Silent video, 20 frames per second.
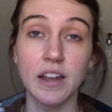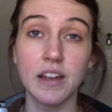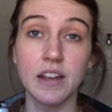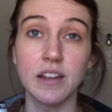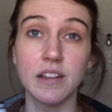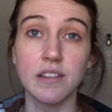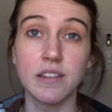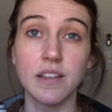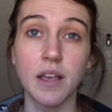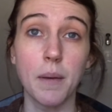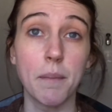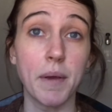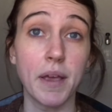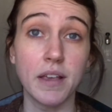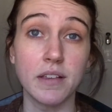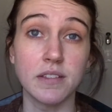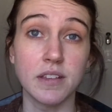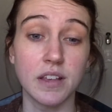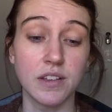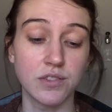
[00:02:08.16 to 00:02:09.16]
it is
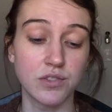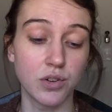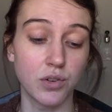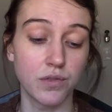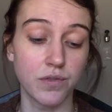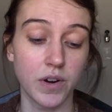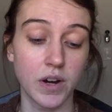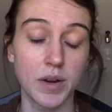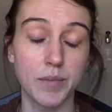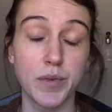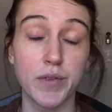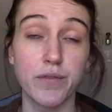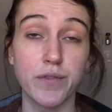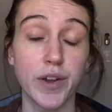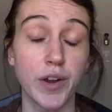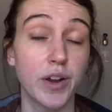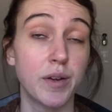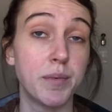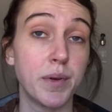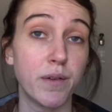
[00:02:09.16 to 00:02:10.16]
amazing so far. I'm a
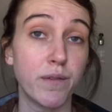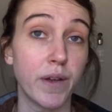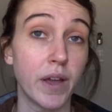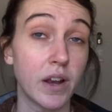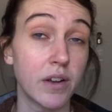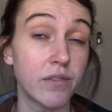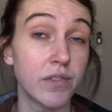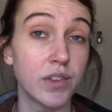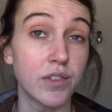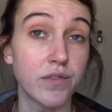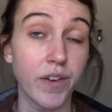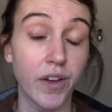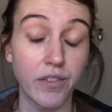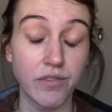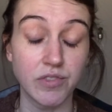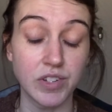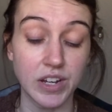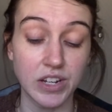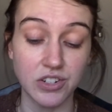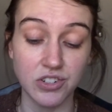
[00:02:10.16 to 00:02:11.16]
very big fan of this
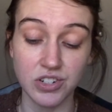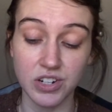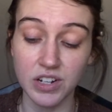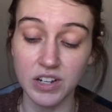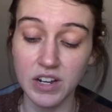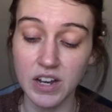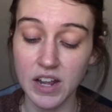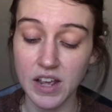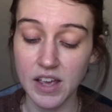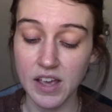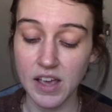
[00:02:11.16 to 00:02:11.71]
foundation.